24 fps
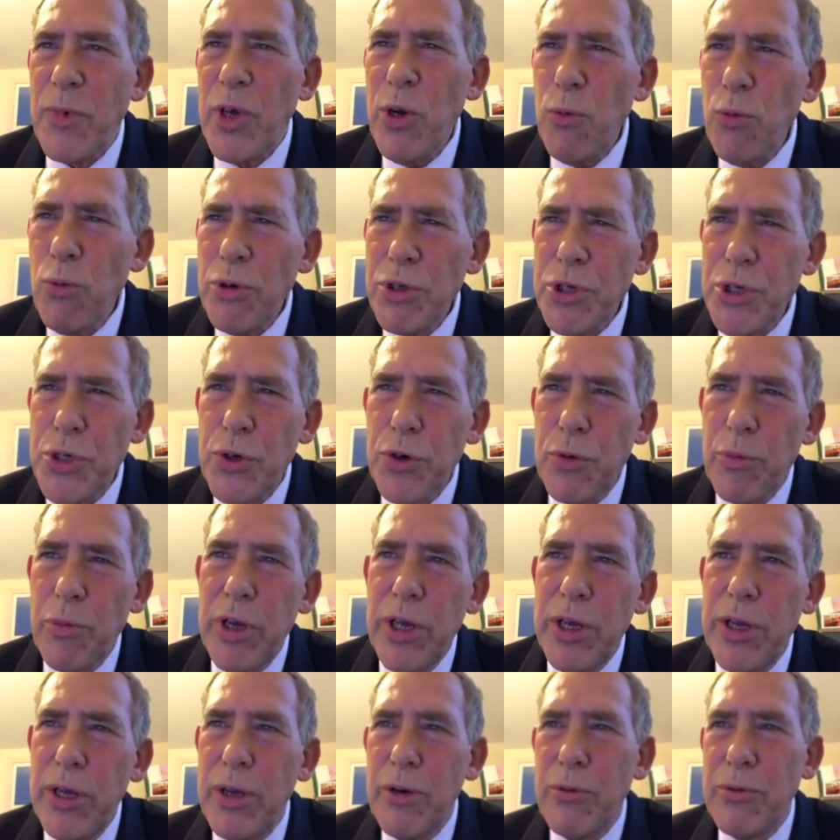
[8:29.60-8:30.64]
What struck
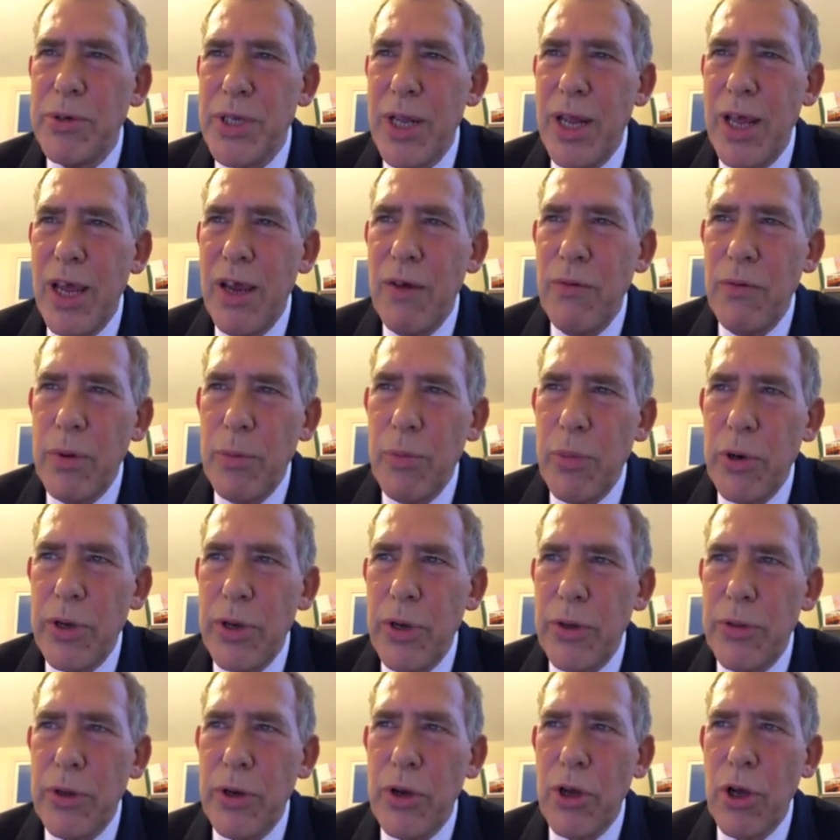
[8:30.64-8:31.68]
me was that everybody
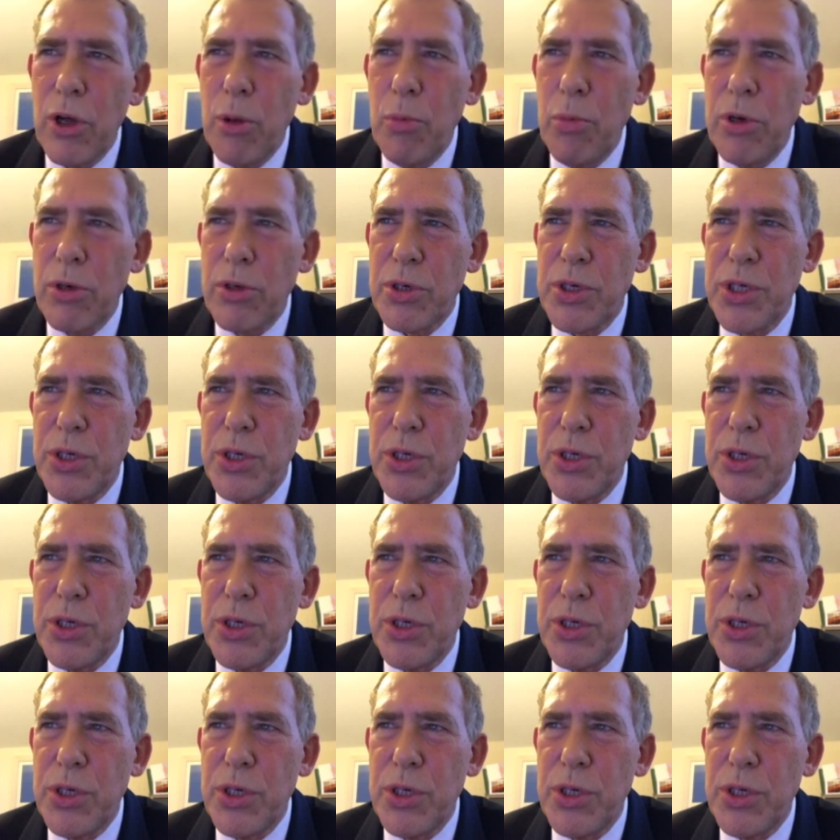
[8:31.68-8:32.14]
on the Gogglebox